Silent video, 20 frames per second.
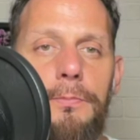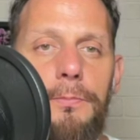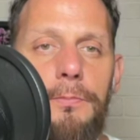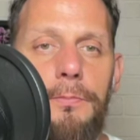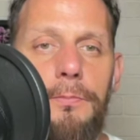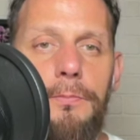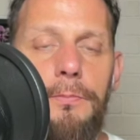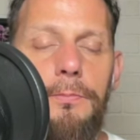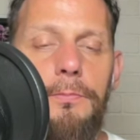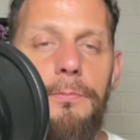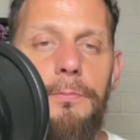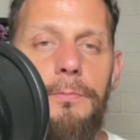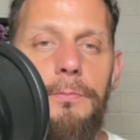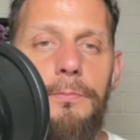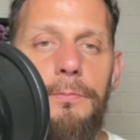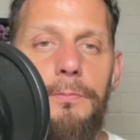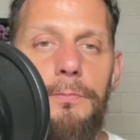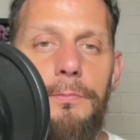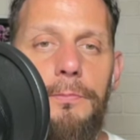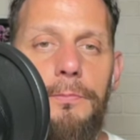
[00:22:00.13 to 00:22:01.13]

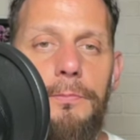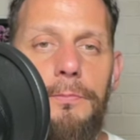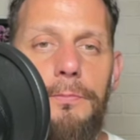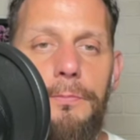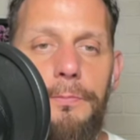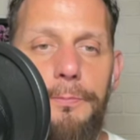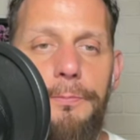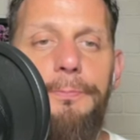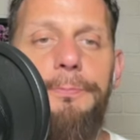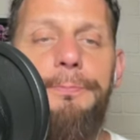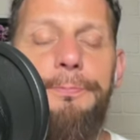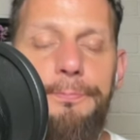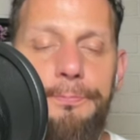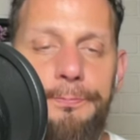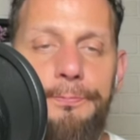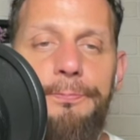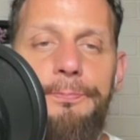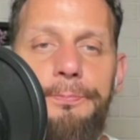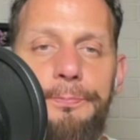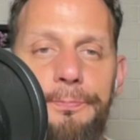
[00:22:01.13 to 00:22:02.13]

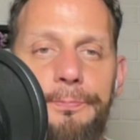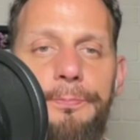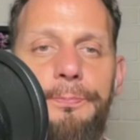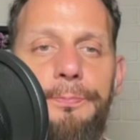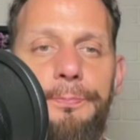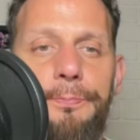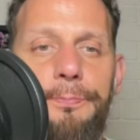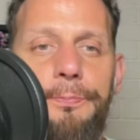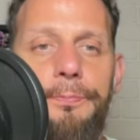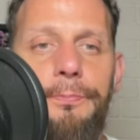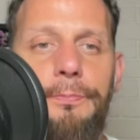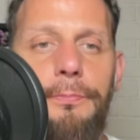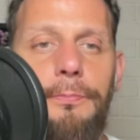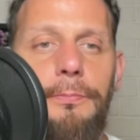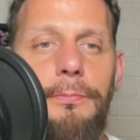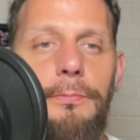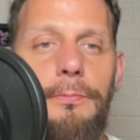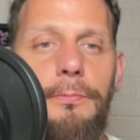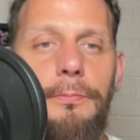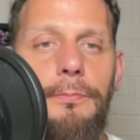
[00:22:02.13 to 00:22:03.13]

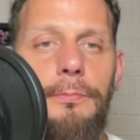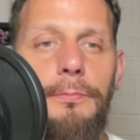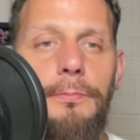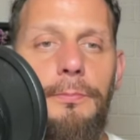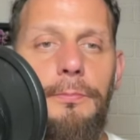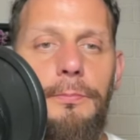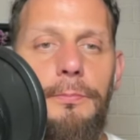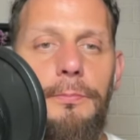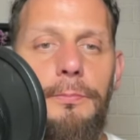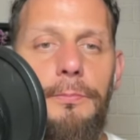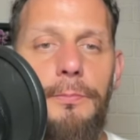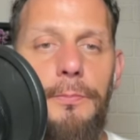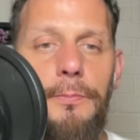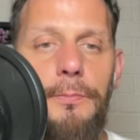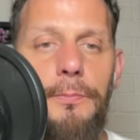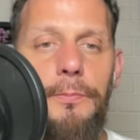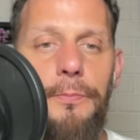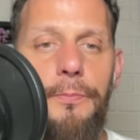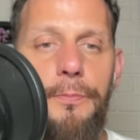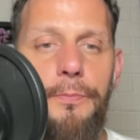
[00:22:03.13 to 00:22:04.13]

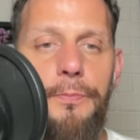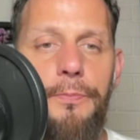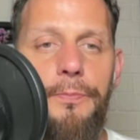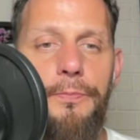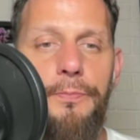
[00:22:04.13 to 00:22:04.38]
(not speaking)